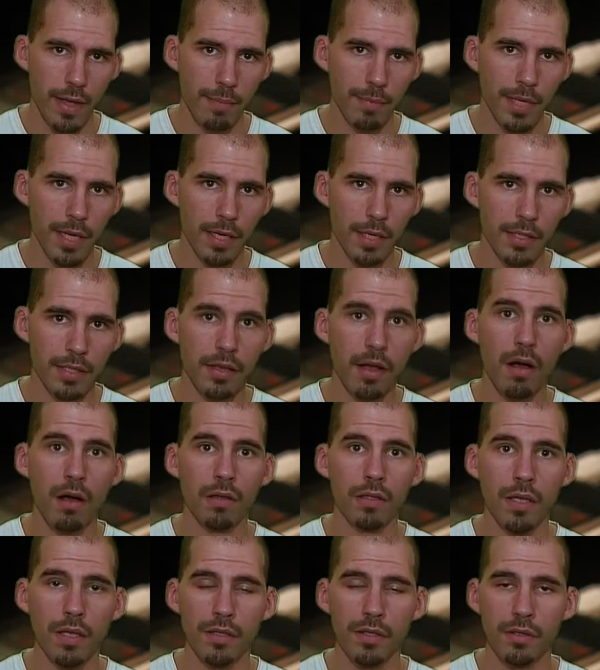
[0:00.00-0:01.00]
AmpKit is
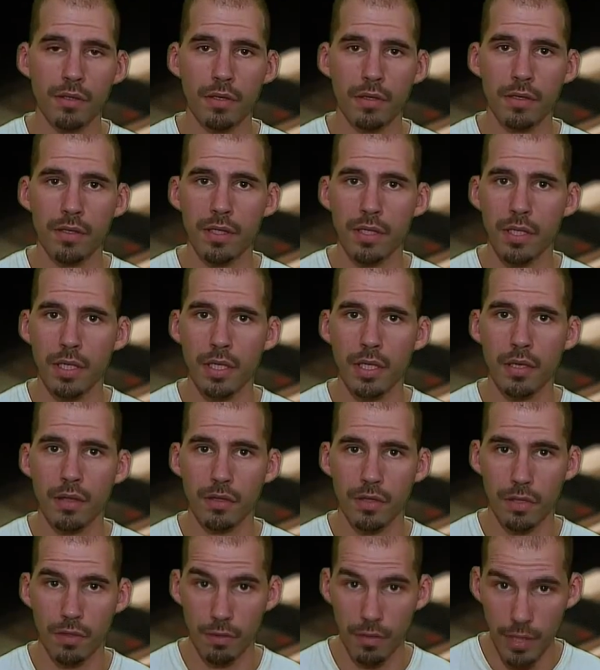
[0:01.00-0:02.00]
on, as you can see on the
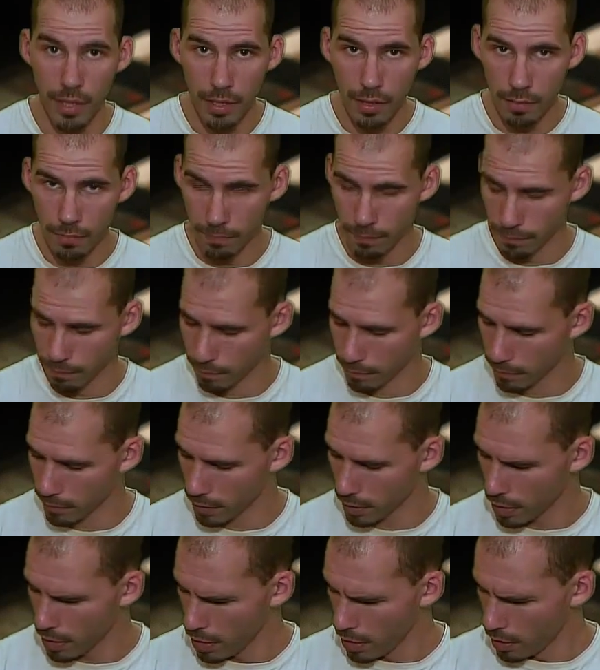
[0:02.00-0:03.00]
screen.
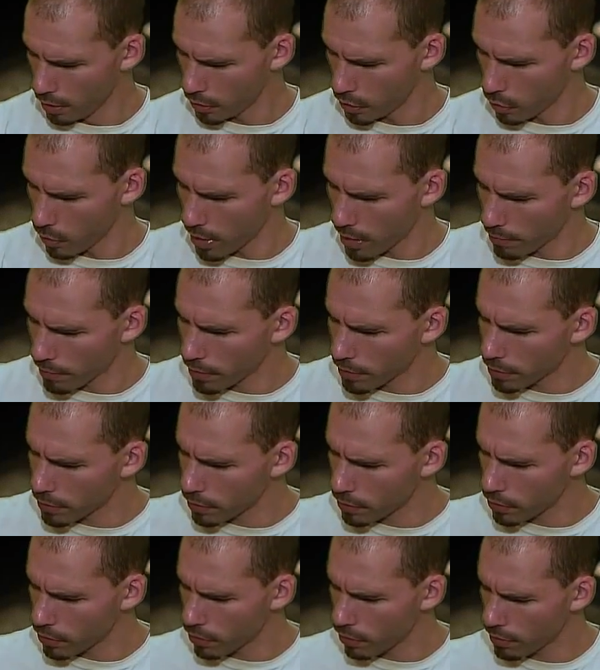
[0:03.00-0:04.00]
So what I'm going to
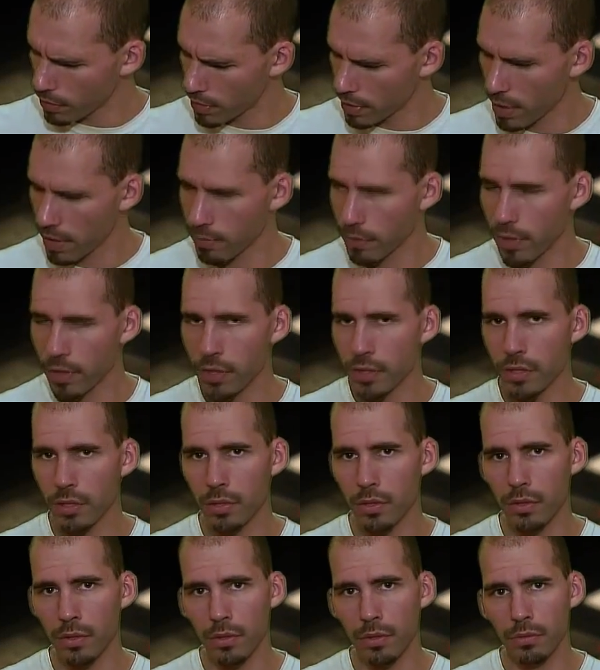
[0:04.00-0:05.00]
do is that I'm going
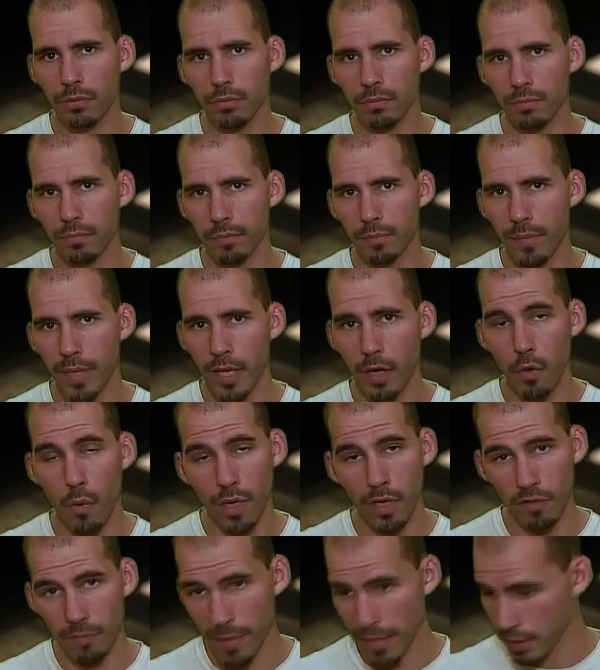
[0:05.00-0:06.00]
to pick
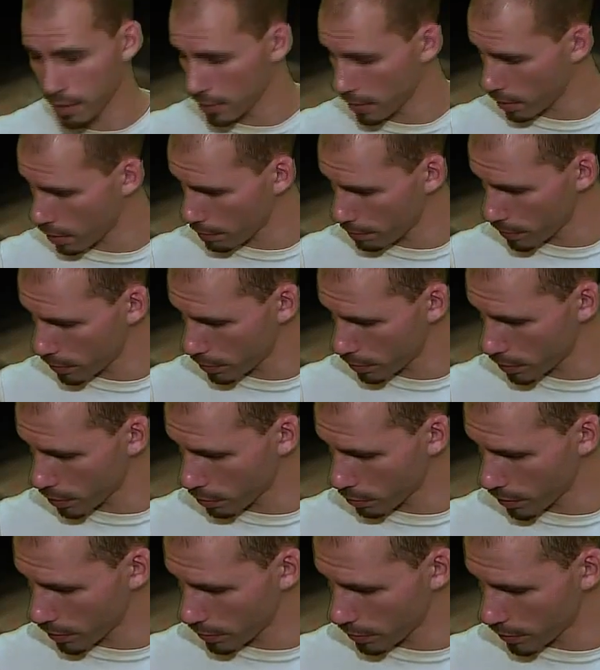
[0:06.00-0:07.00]
one of my setups, so
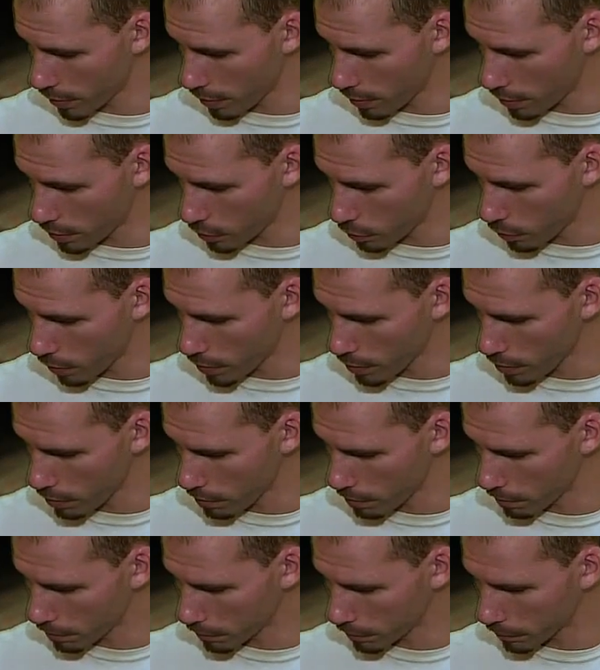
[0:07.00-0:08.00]
let's say this one.
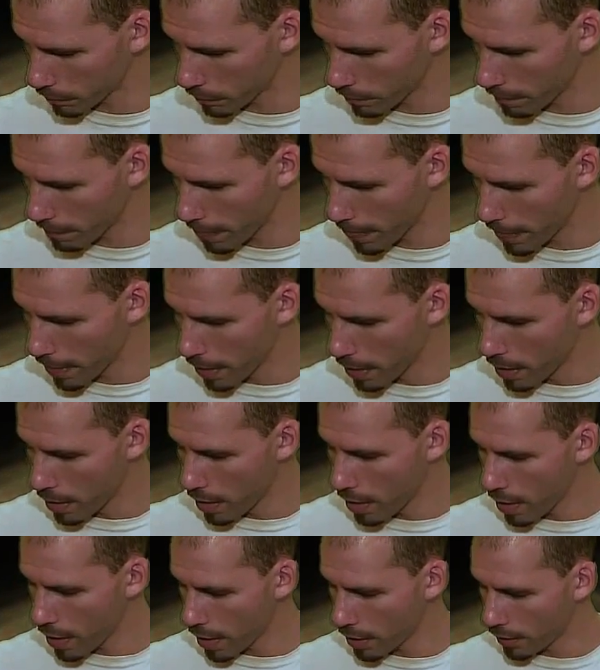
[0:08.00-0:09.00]

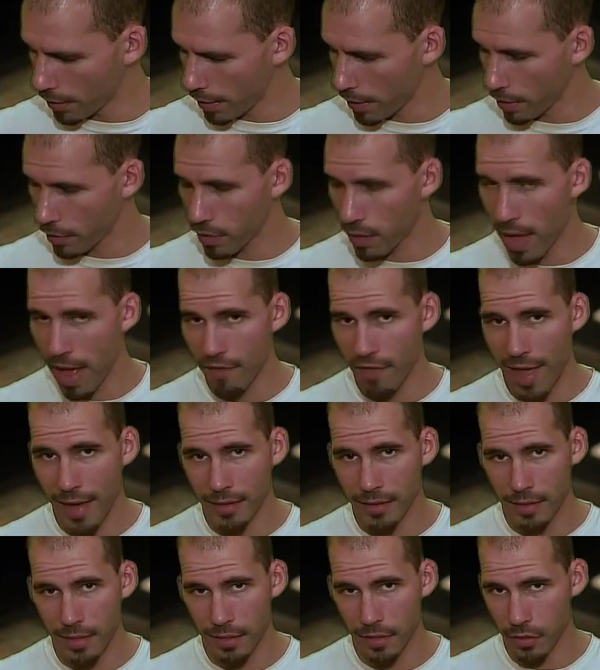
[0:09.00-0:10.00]
And here you have
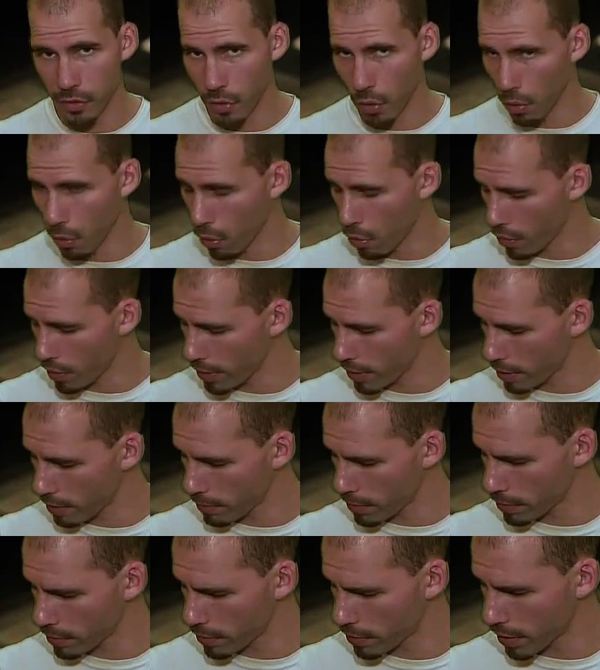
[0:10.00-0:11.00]
access to all the
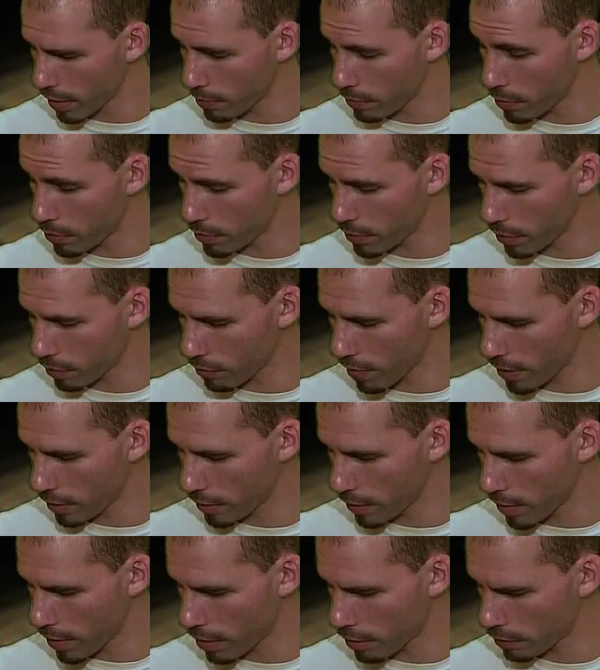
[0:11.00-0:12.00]
elements I'm using
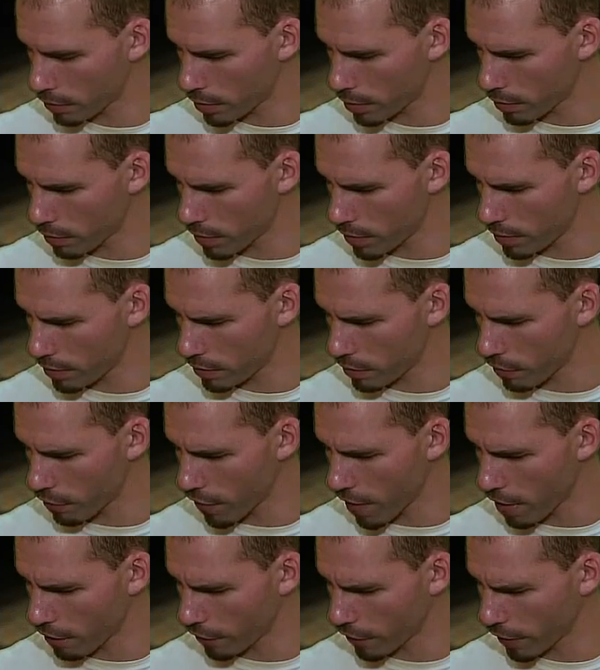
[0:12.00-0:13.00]
right now. So there is the
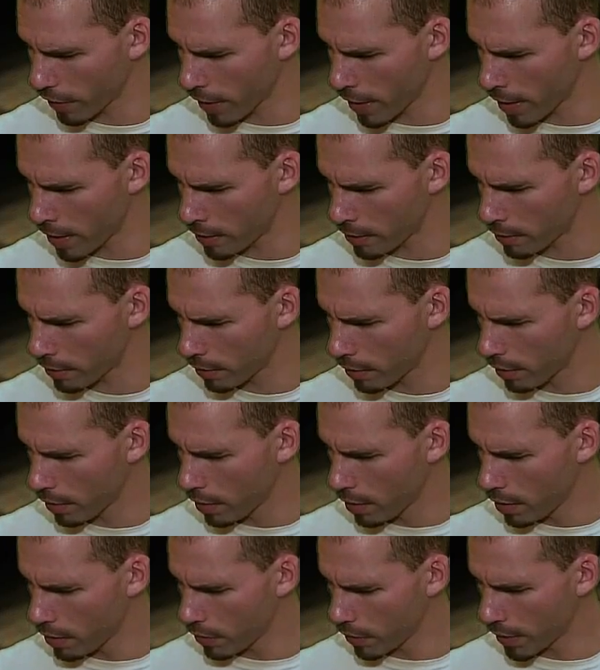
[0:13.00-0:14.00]
valve king head,
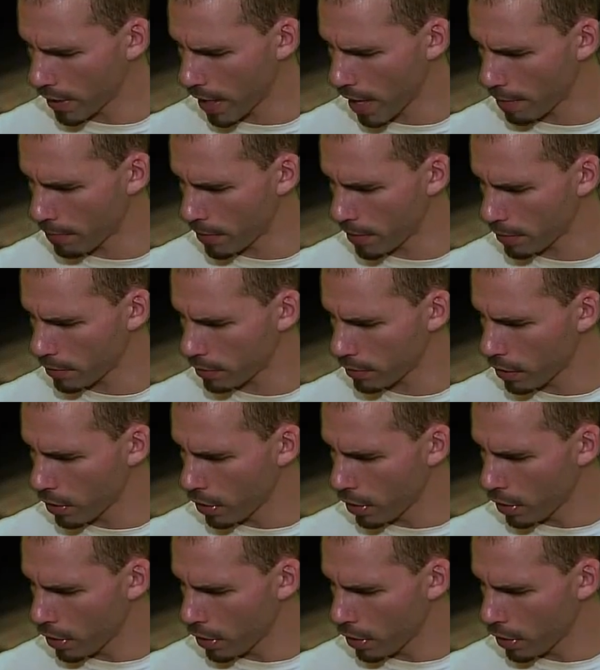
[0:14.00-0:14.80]
the cabinet,